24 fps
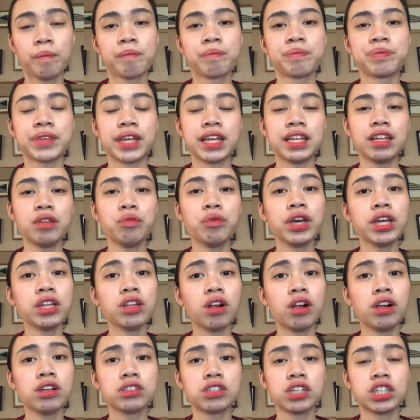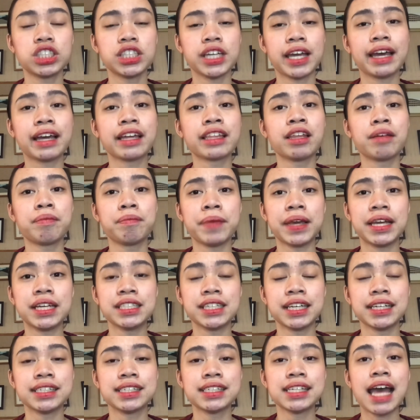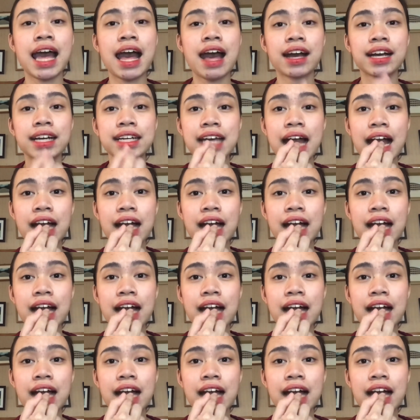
And then we can also check the patient's gag